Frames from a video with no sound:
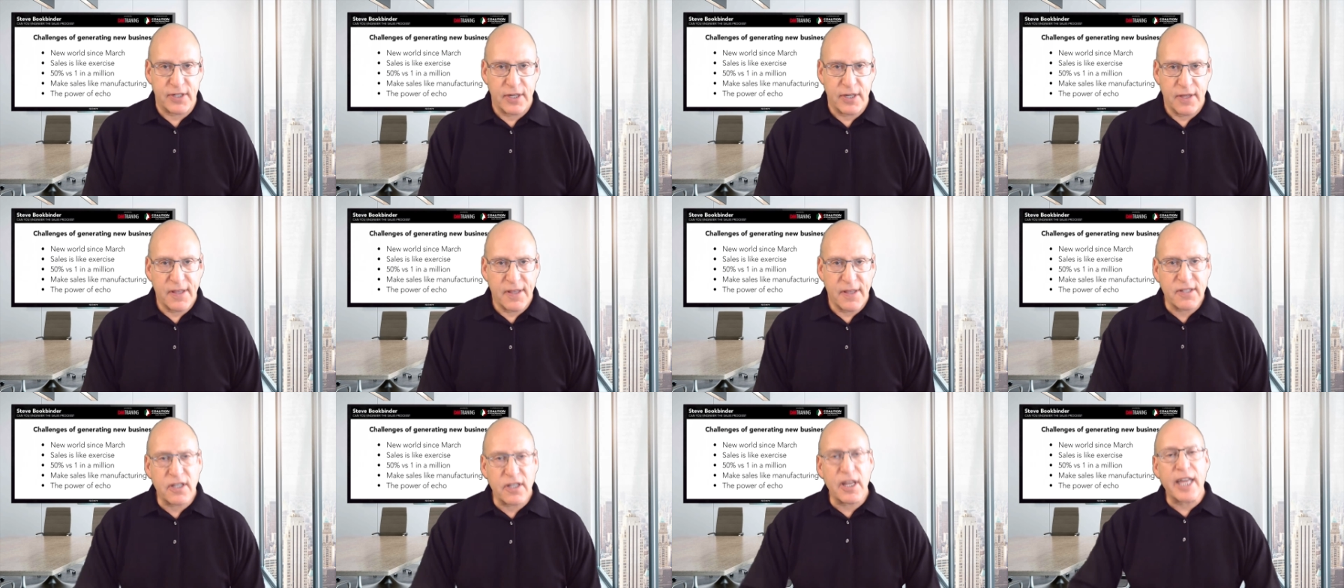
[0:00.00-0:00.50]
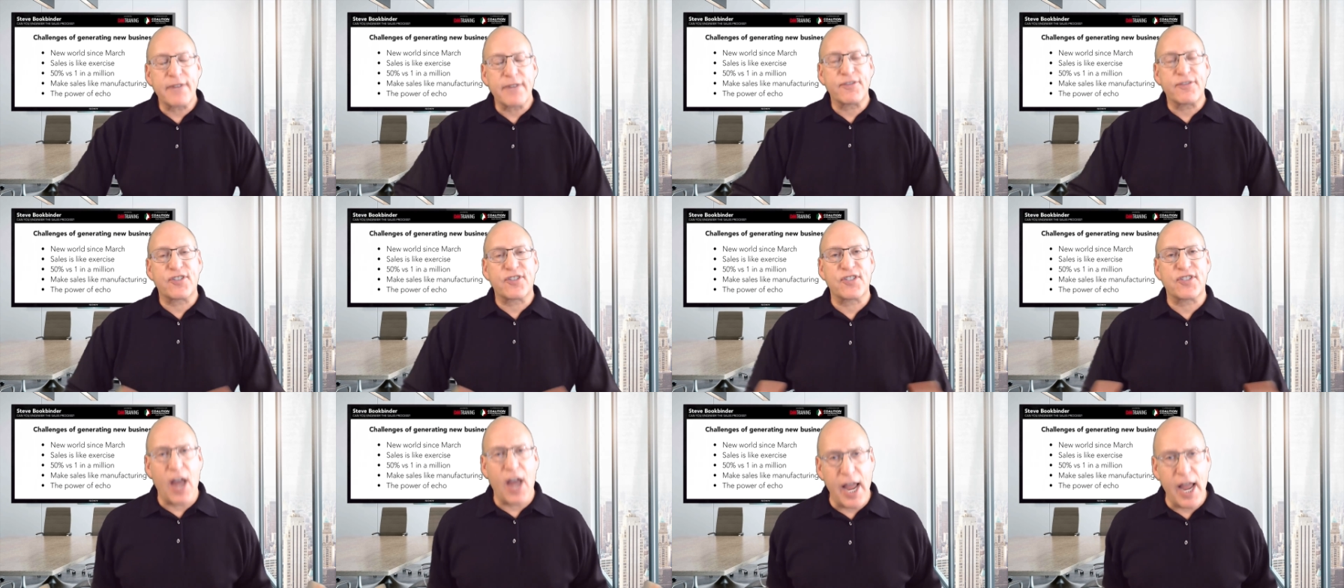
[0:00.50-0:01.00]
there's a lot of
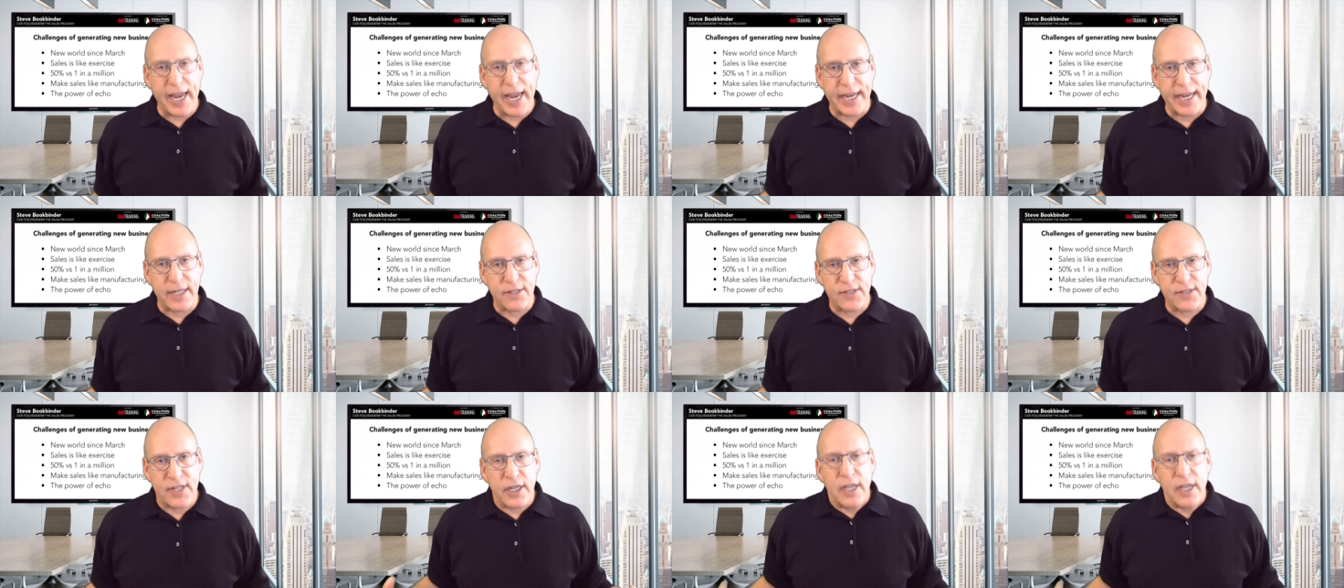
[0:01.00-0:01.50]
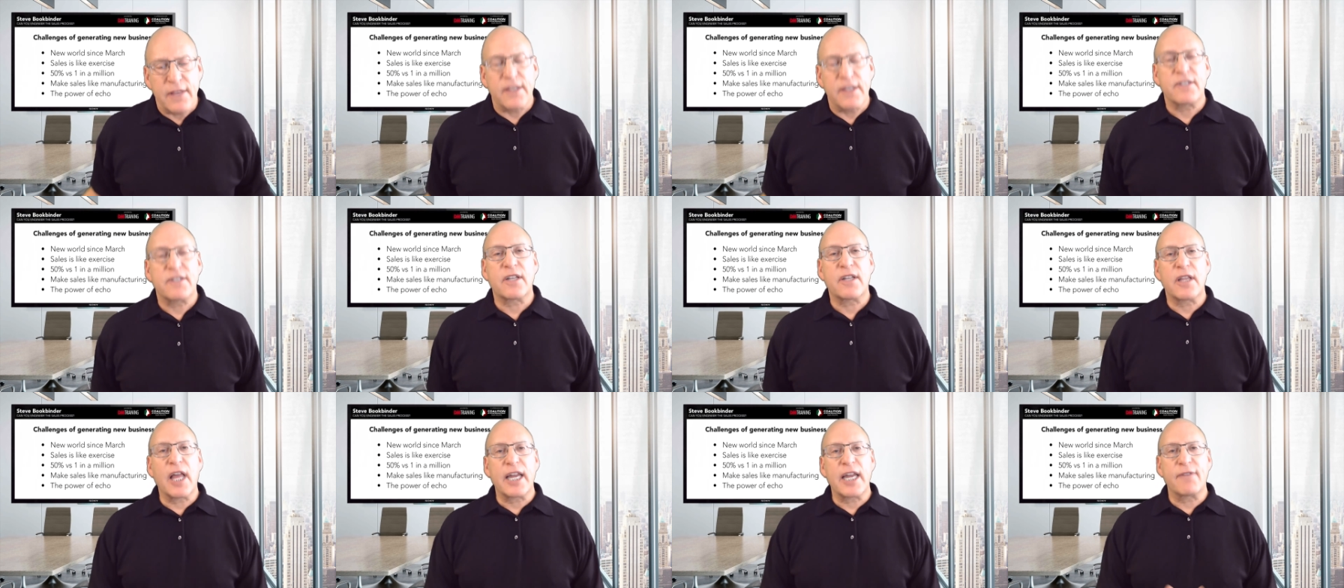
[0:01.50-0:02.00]
science. There's a
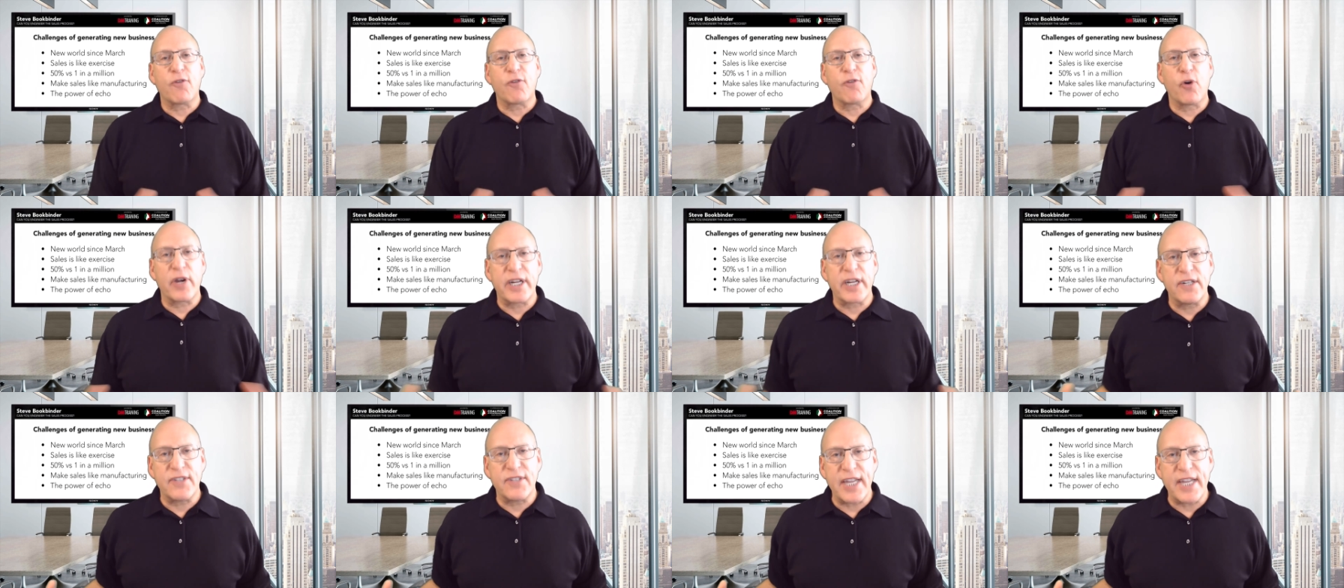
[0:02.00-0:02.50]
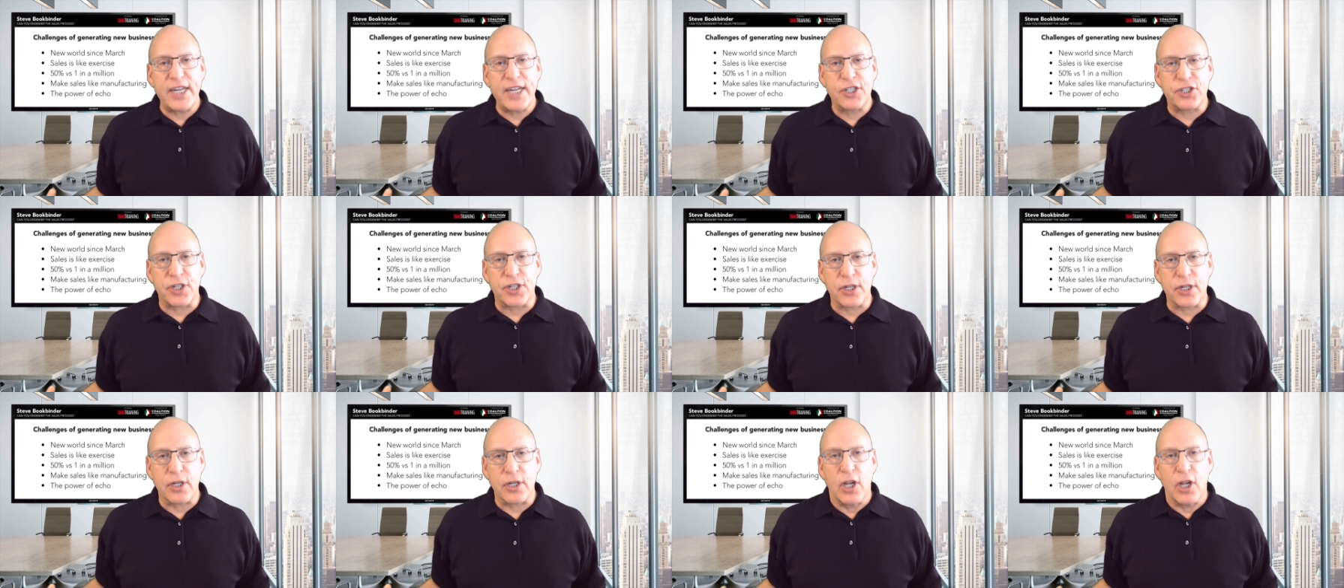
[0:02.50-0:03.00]
lot of
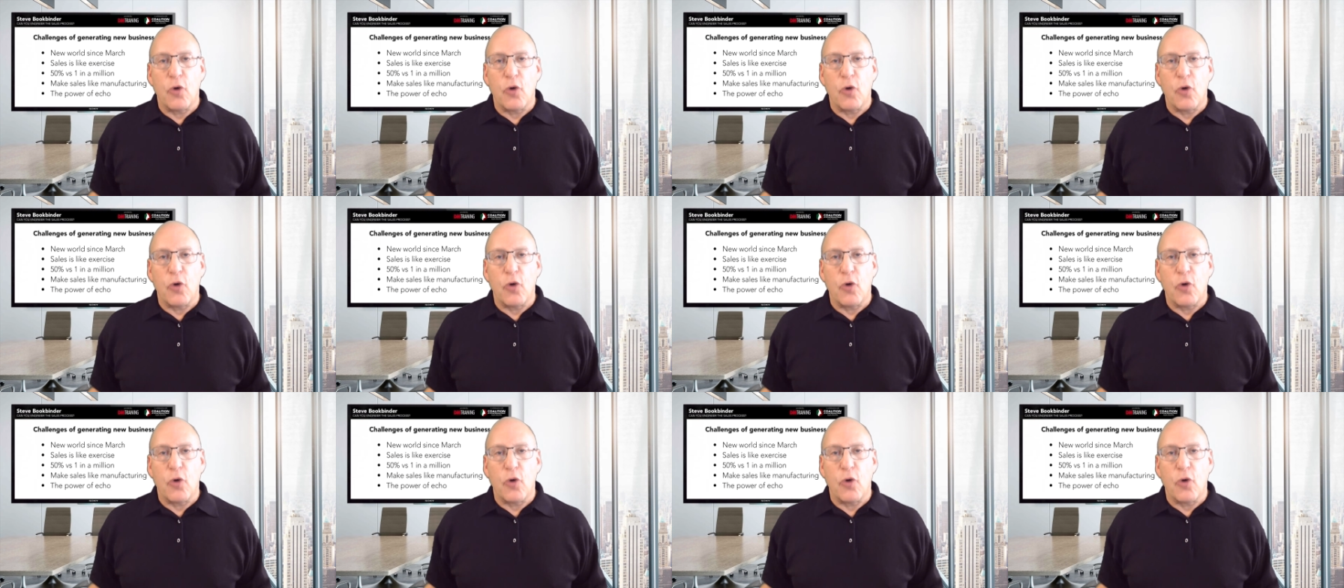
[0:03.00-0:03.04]
organization.